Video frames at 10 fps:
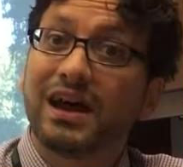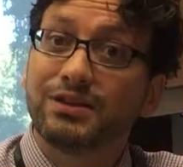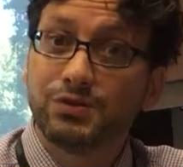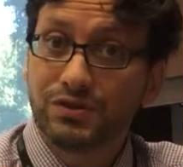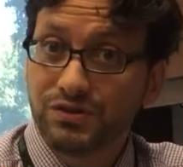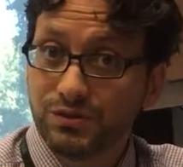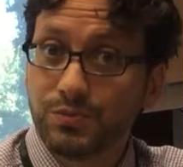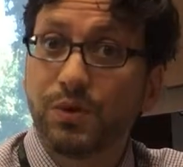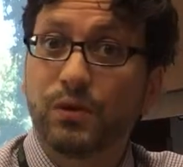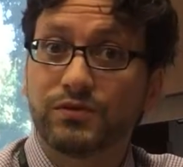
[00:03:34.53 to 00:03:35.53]
And you can
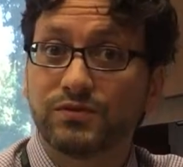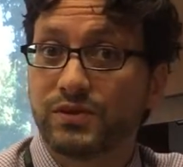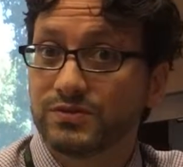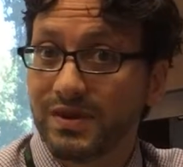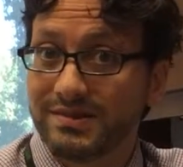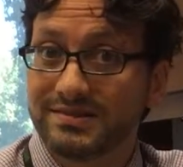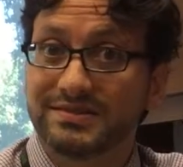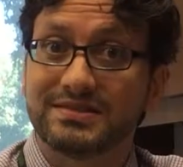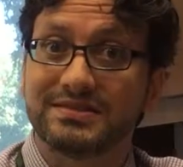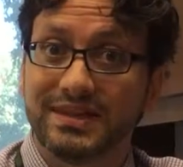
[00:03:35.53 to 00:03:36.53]
do both of those
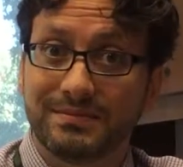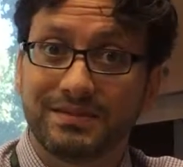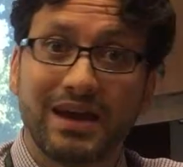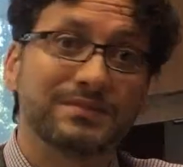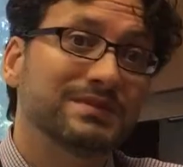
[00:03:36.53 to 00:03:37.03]
medicines at the same time.